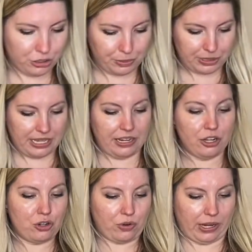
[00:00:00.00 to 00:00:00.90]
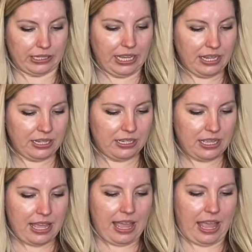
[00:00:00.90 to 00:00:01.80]
acrylic,
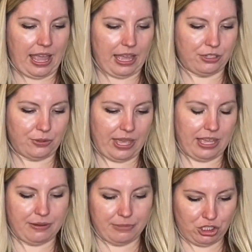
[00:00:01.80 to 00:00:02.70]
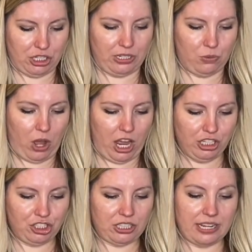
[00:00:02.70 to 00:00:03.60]
and you can machine wash
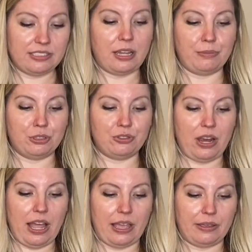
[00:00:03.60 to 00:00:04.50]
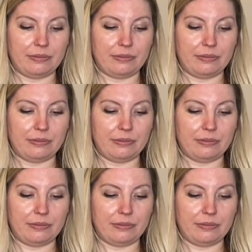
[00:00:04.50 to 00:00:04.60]
and tumble dry.